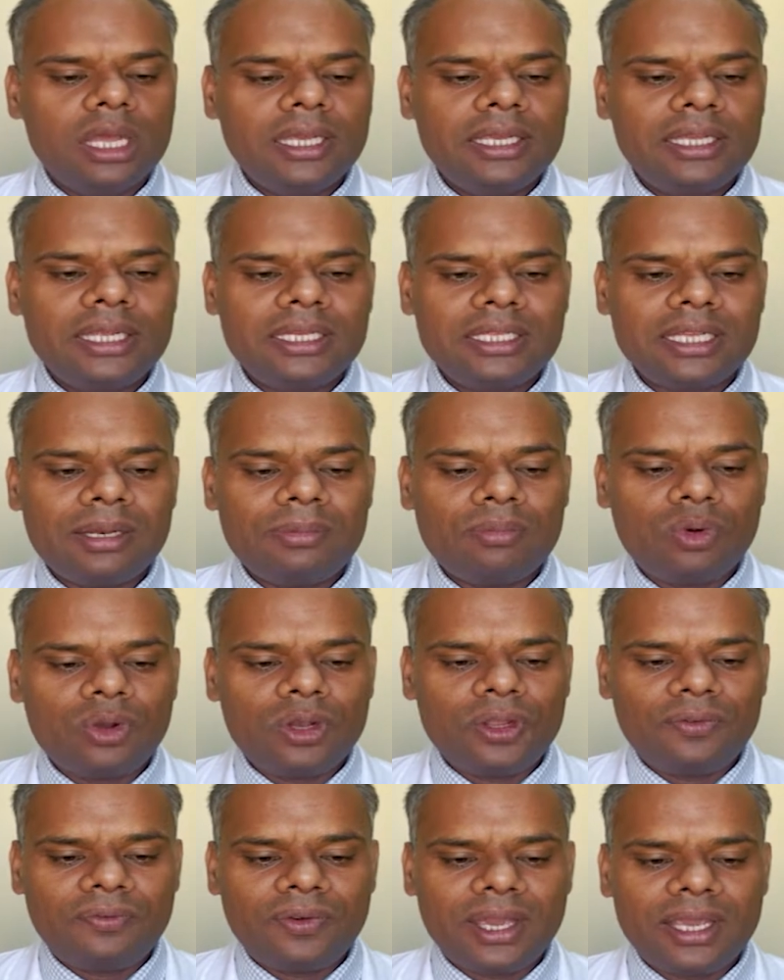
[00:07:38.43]
It can
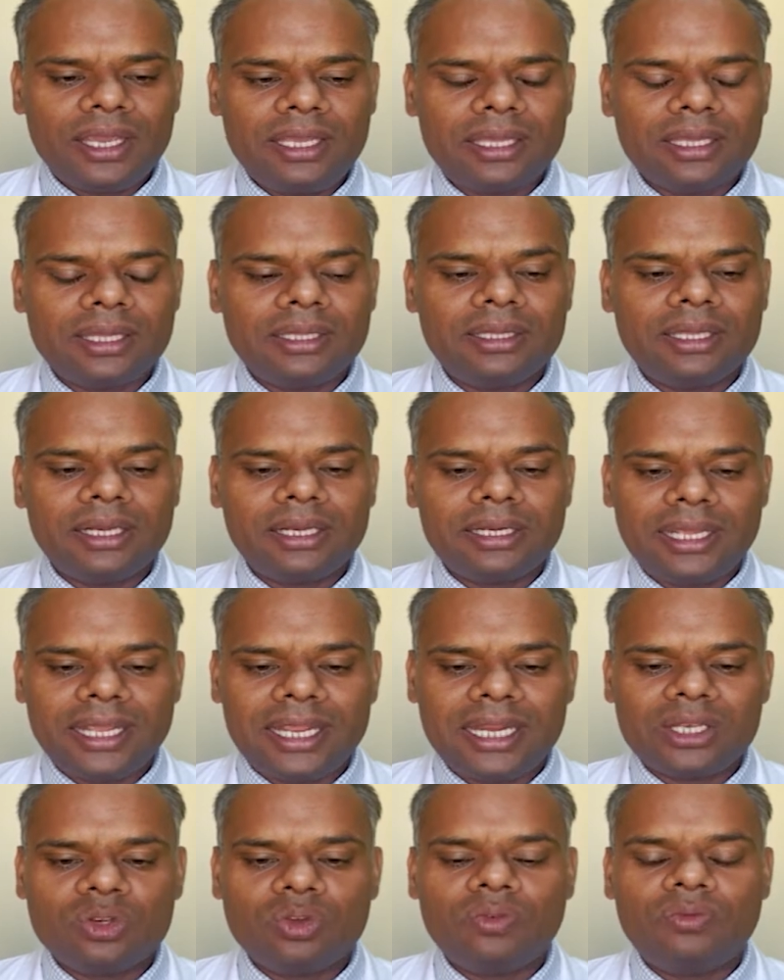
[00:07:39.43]
modify the
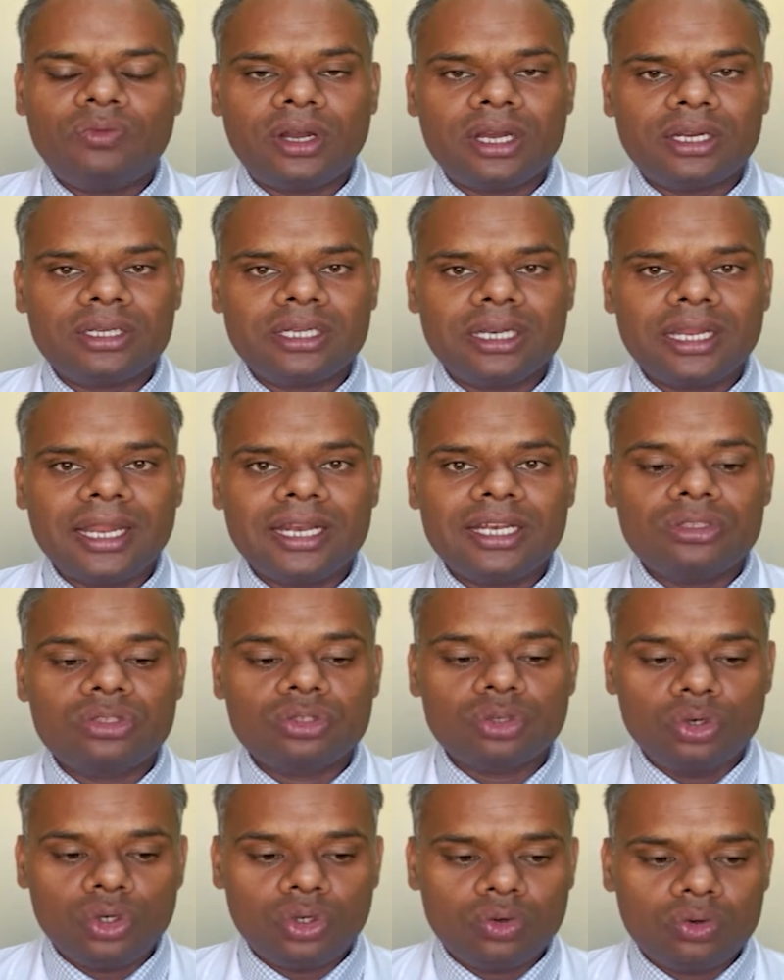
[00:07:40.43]
rate of water and
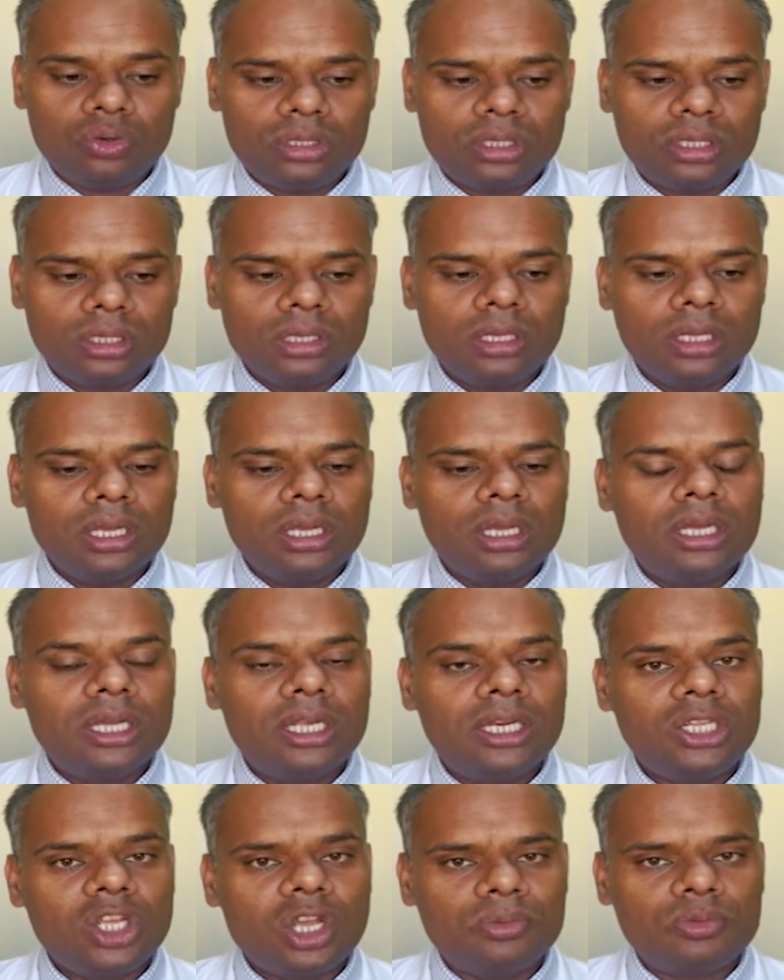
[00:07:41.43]
solute
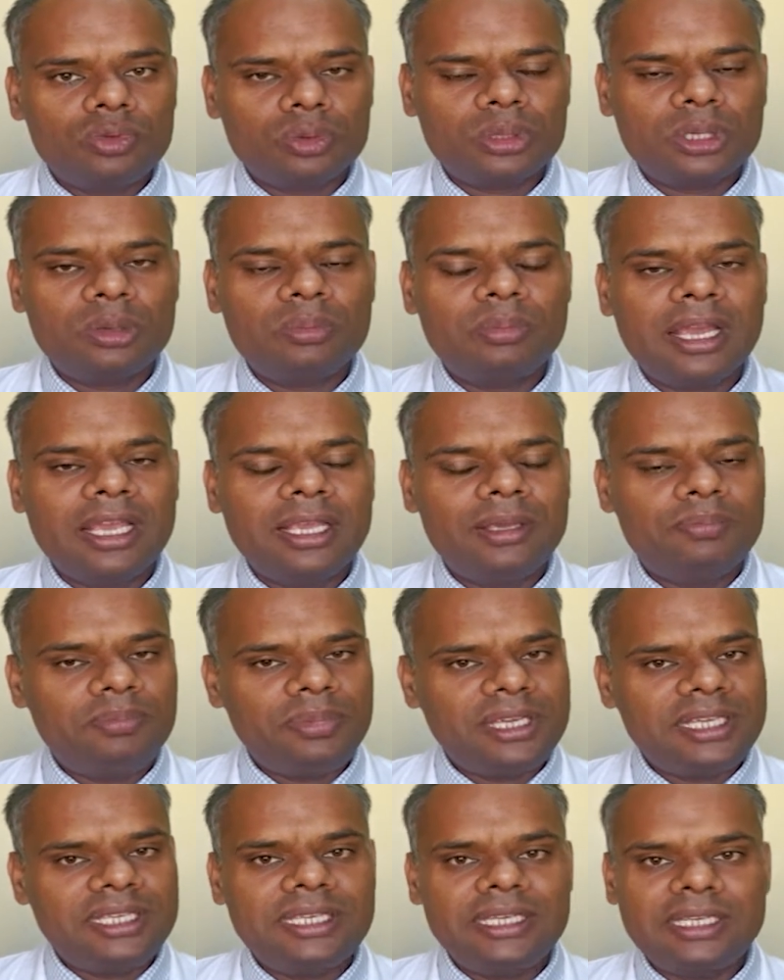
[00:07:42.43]
reabsorption by
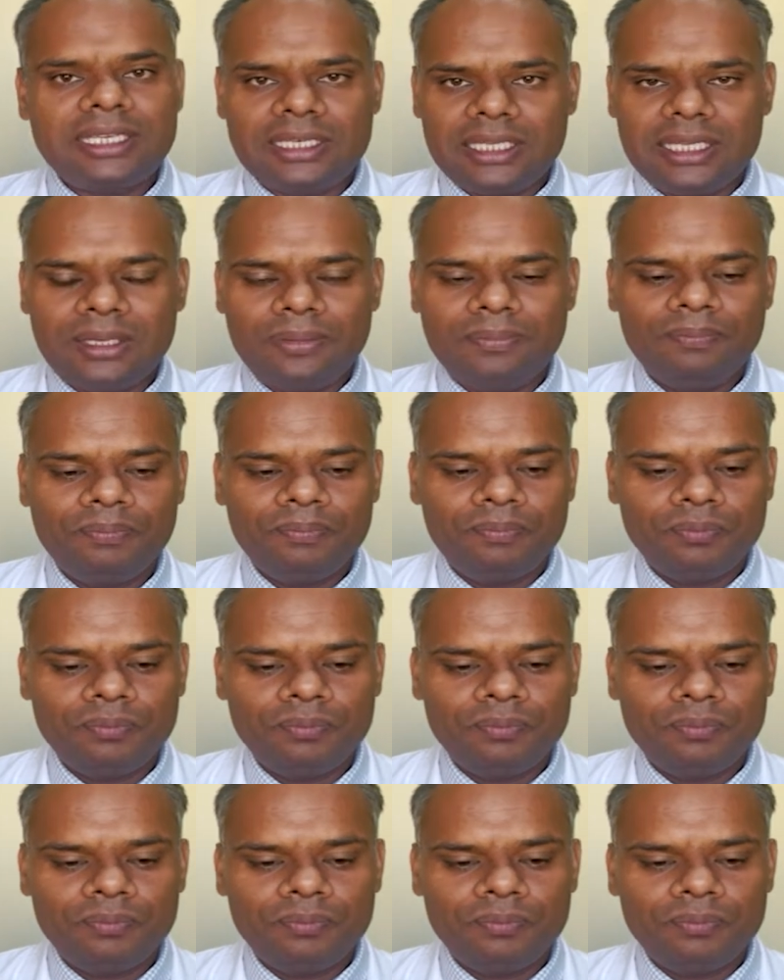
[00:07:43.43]
PCT.